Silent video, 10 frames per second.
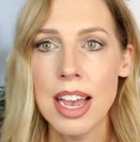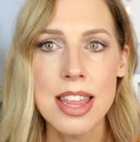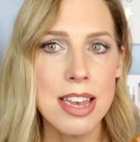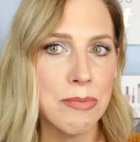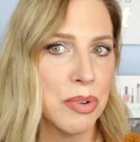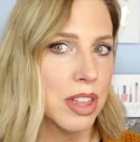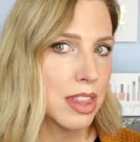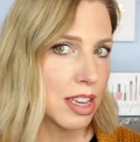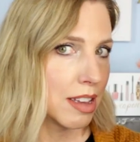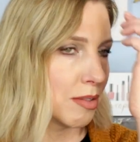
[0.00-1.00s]
and then
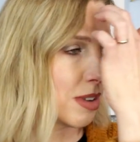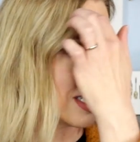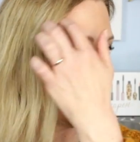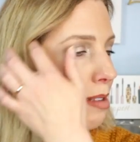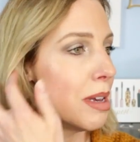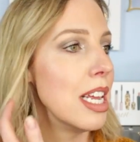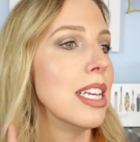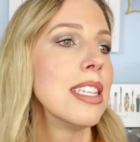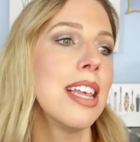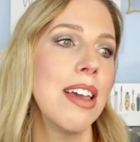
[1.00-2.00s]
put the rest of the
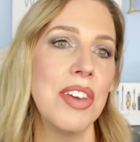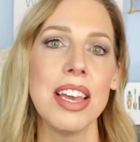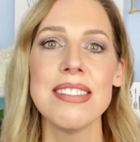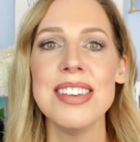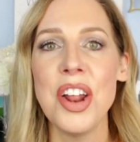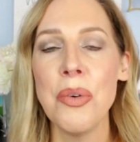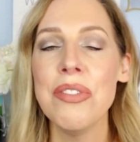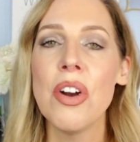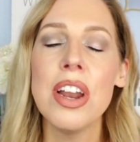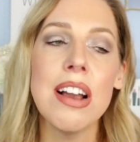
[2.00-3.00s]
money in savings. You know,
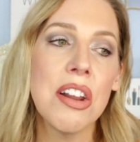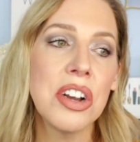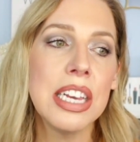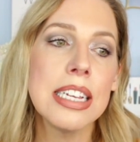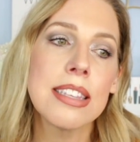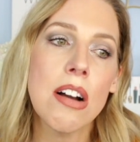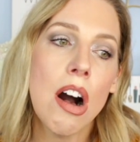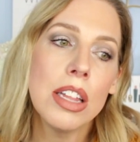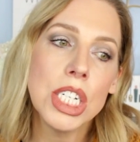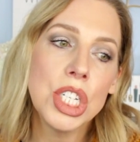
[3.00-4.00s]
we've already got our kids'
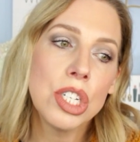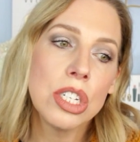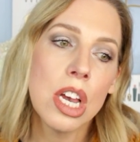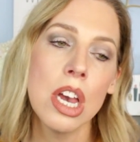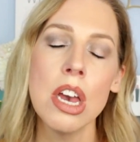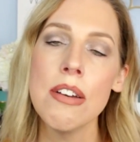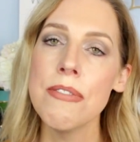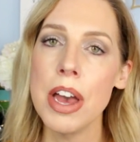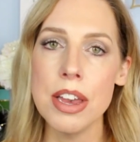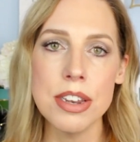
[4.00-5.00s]
college
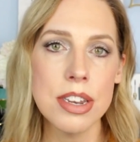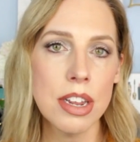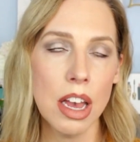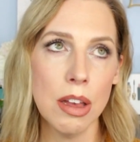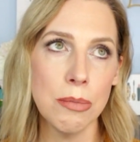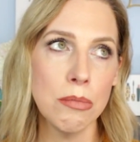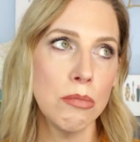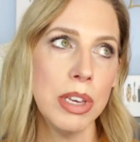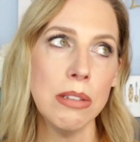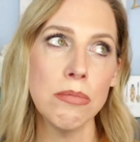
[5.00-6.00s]
fund. Um,
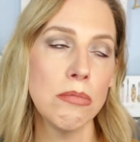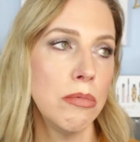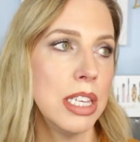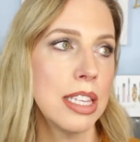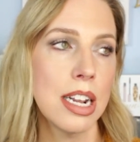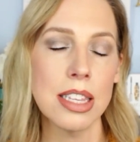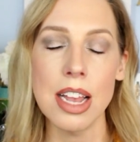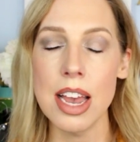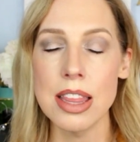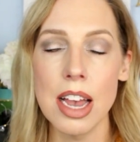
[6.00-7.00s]
we, we set
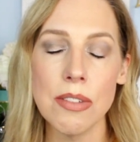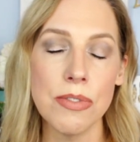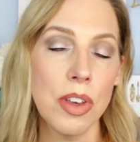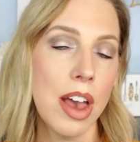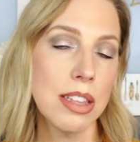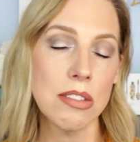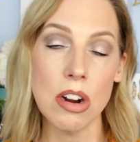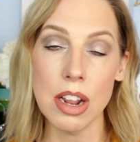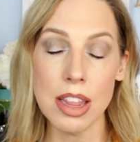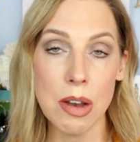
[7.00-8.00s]
aside that for that,
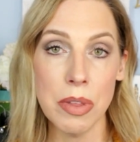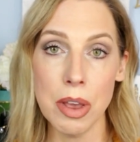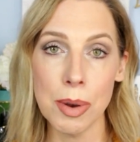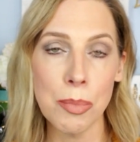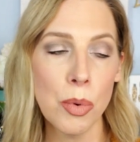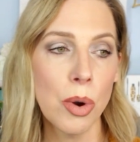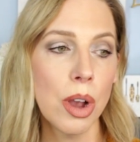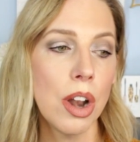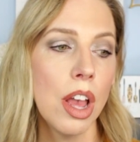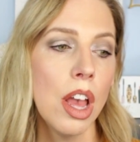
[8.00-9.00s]
started that when they were
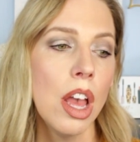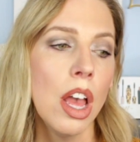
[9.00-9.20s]
born.